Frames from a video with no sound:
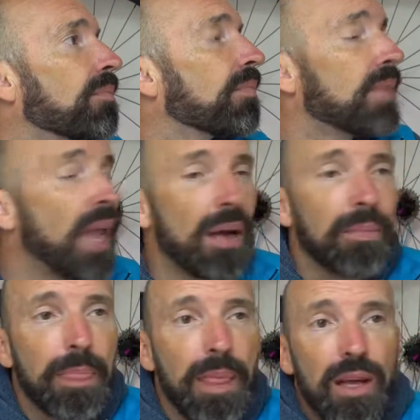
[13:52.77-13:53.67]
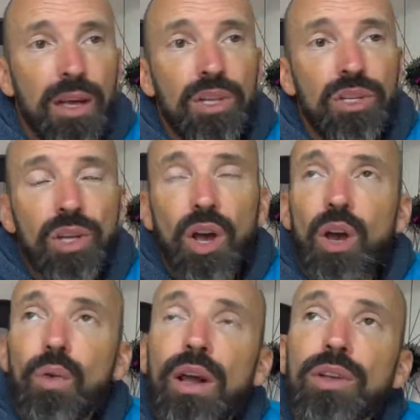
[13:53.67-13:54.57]
Yeah. So
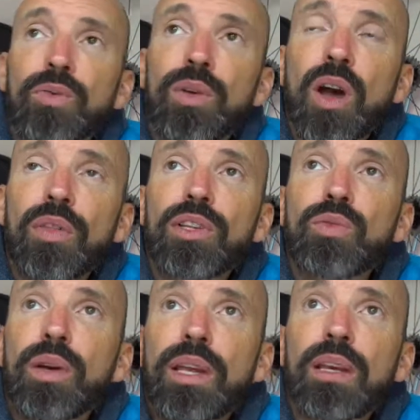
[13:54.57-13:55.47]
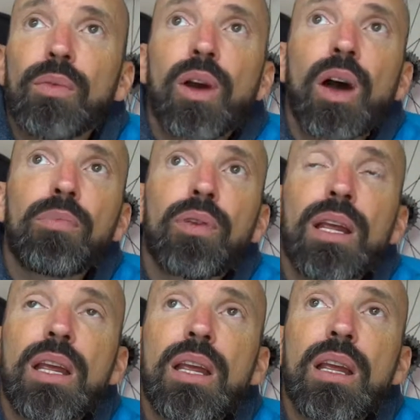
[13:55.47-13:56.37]
what else have we got this week? We've got a
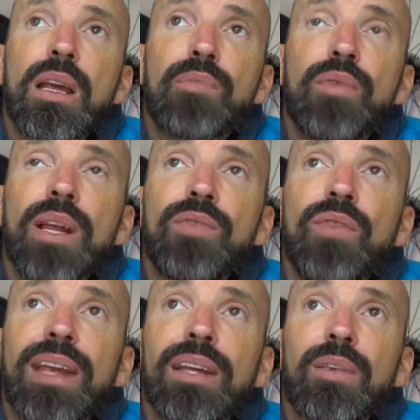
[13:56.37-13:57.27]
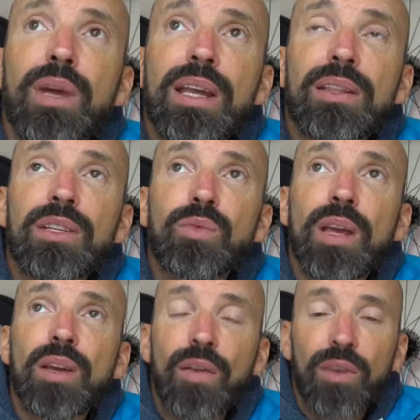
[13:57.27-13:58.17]
pretty regular week this
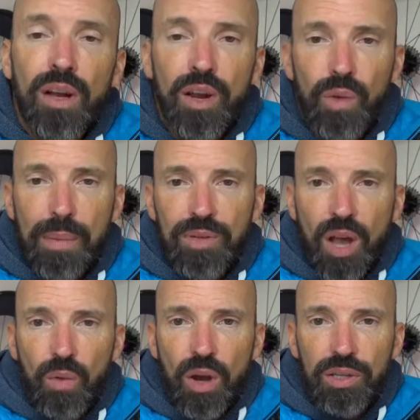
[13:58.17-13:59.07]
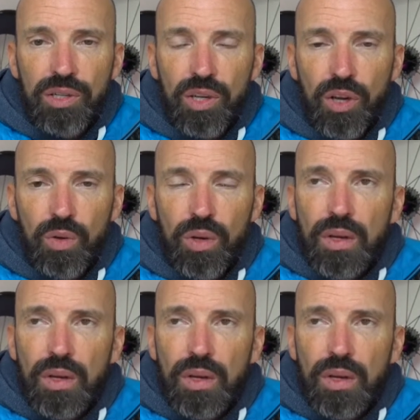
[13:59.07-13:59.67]
week. I've got a load of website work to do.